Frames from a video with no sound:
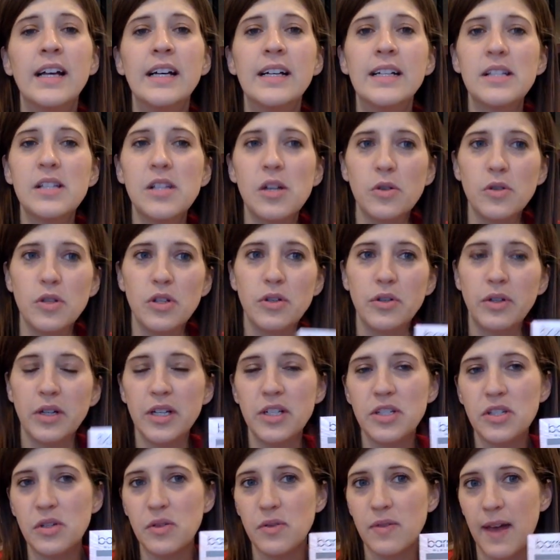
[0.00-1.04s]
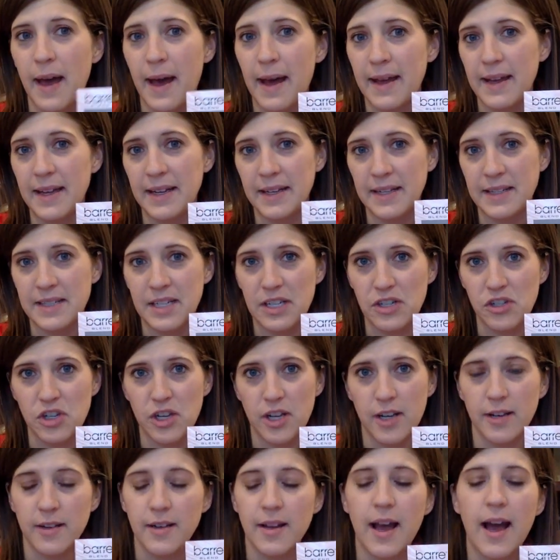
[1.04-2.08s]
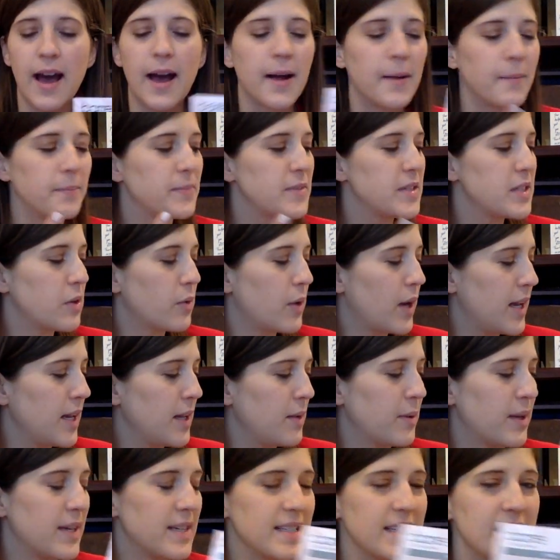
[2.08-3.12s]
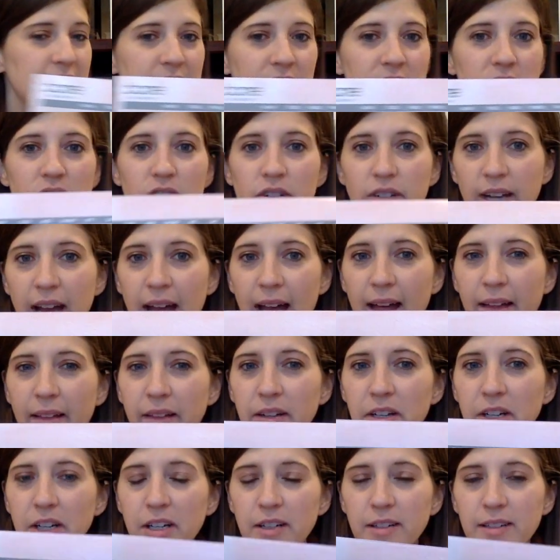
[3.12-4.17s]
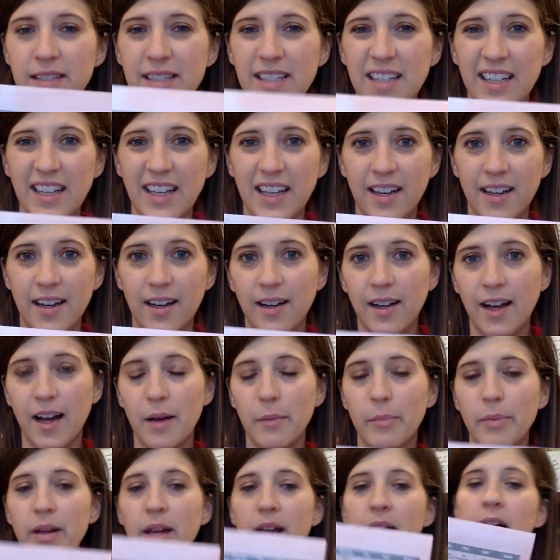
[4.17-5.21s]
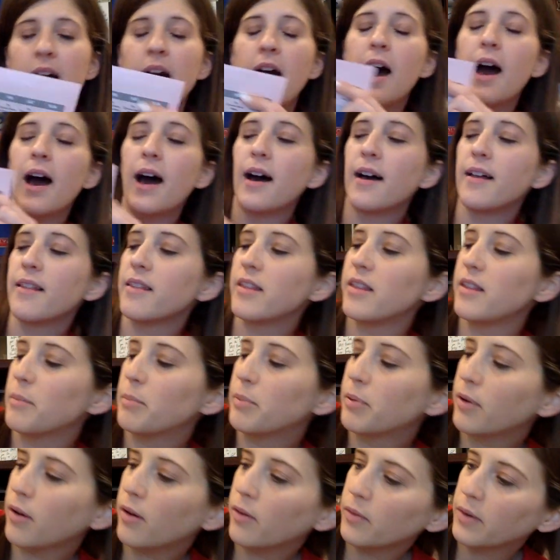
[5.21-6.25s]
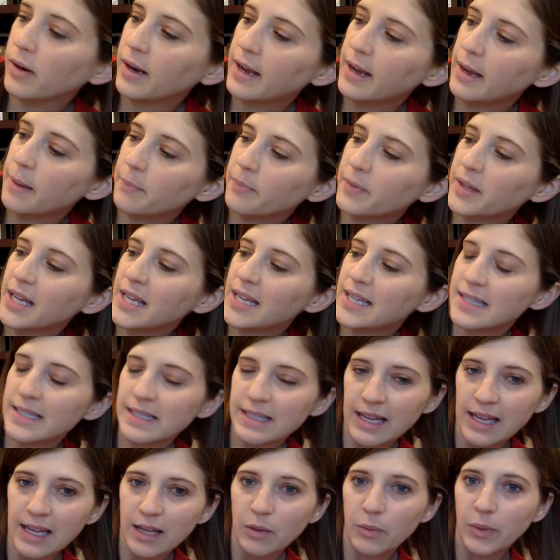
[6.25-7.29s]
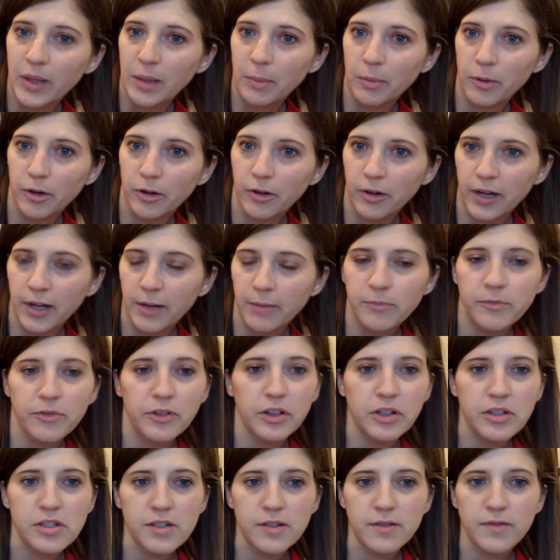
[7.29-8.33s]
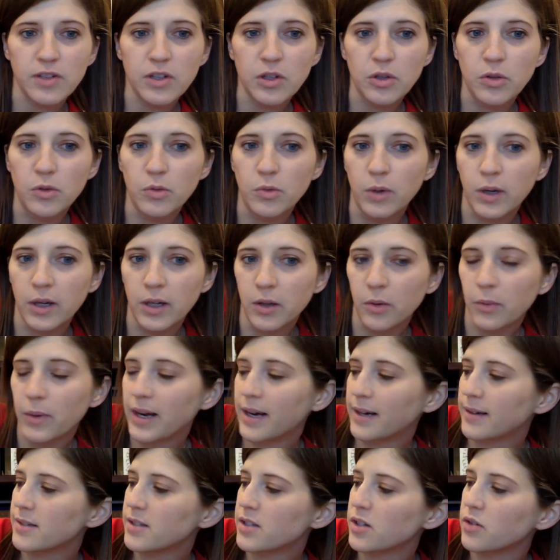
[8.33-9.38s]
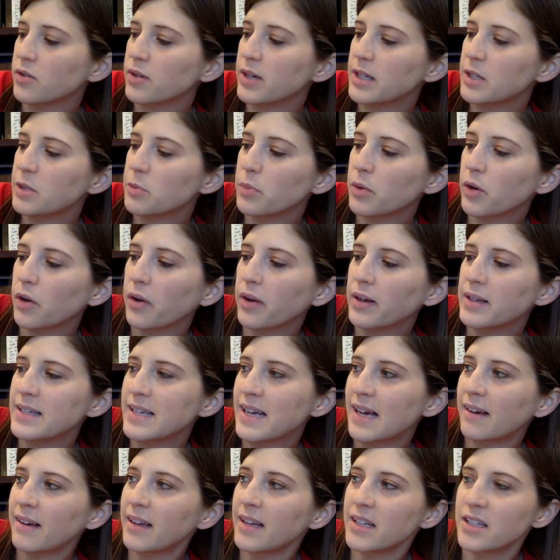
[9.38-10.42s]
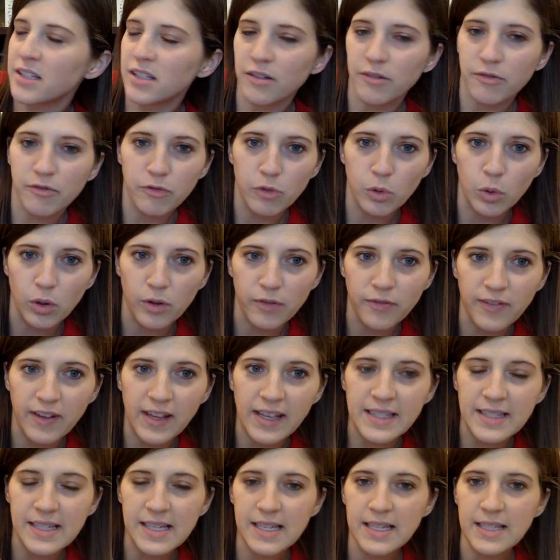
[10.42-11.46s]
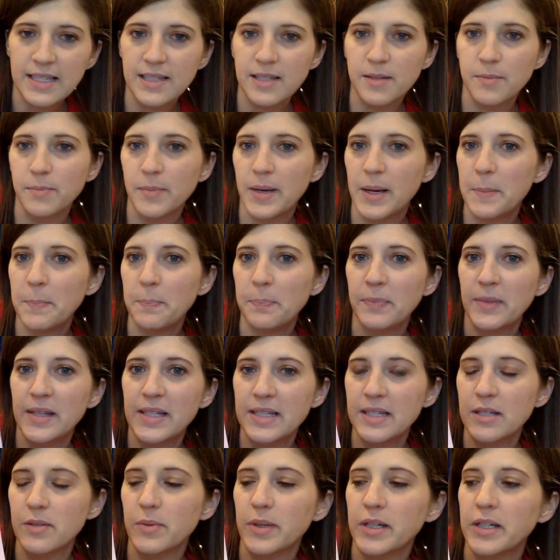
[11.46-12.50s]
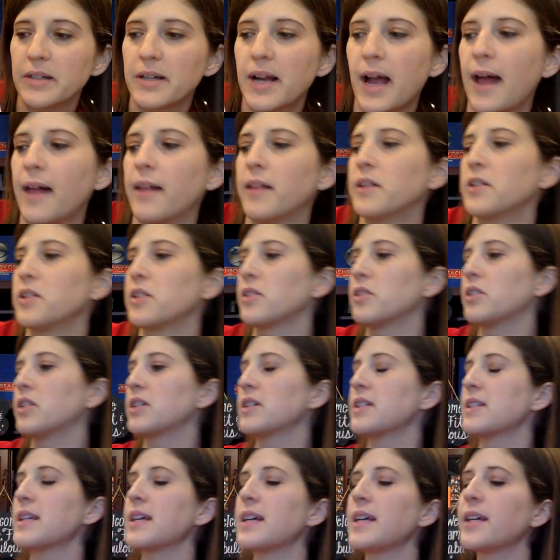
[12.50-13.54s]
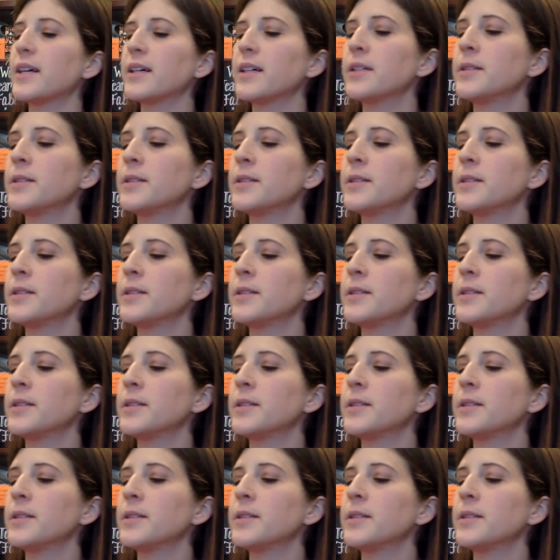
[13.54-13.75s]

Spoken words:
So you could do that in addition. So anyways, this is your calendar. It's going to get hung up. The program is an 8-week program for those of you who weren't aware. So it's broken down into 4 phases, but this is what your calendar looks like.